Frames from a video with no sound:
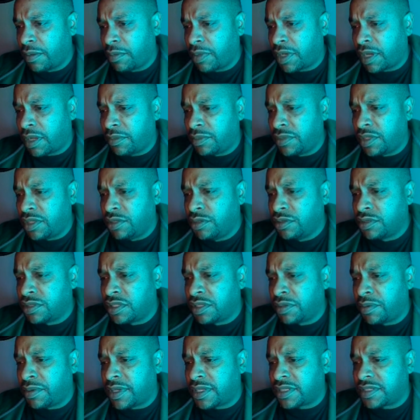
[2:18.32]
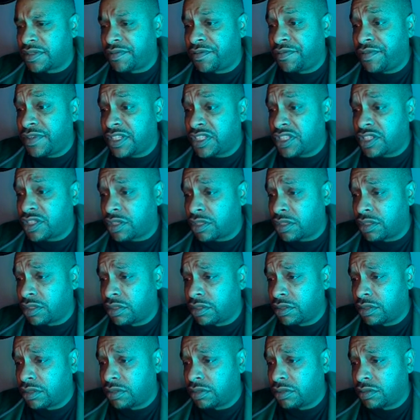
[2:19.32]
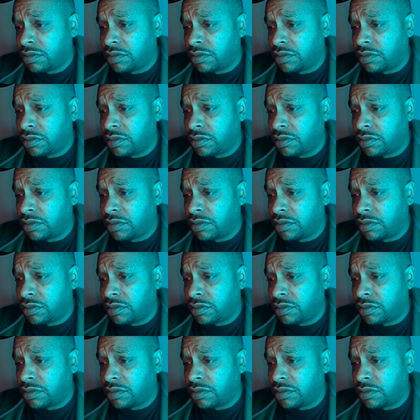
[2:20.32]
but I've been using them as a fisher